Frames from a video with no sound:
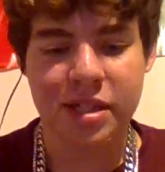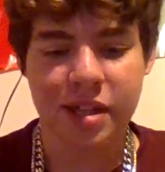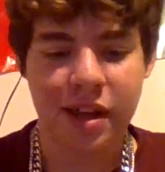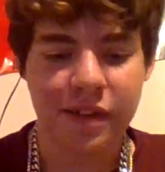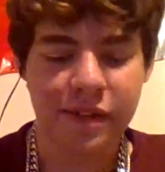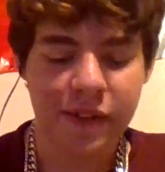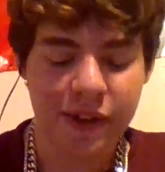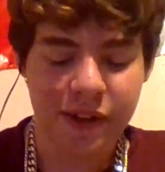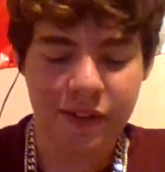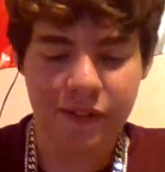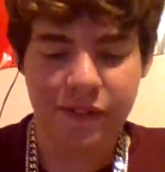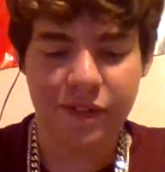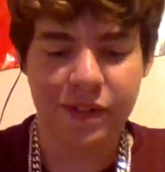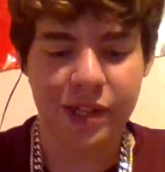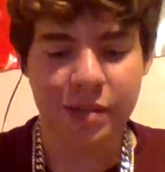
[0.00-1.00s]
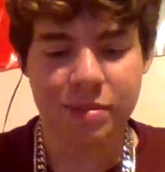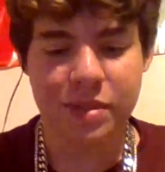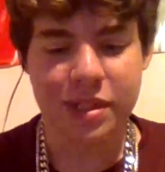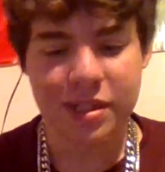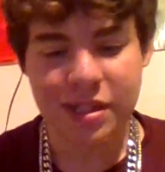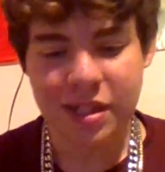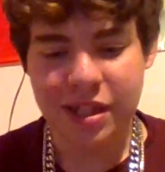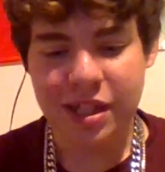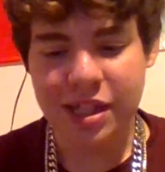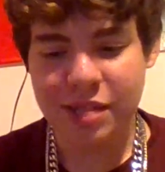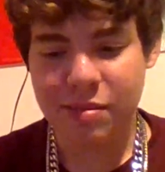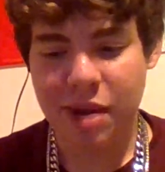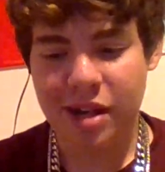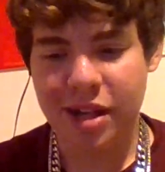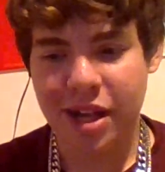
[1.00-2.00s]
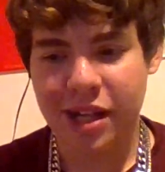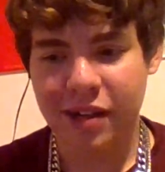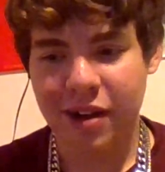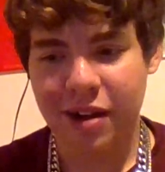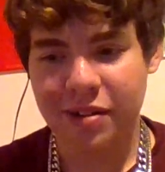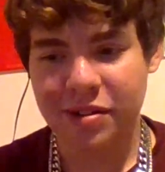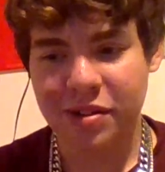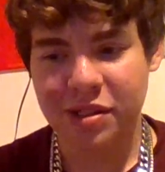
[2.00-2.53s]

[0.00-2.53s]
and I fucking flipped and smacked on the ground.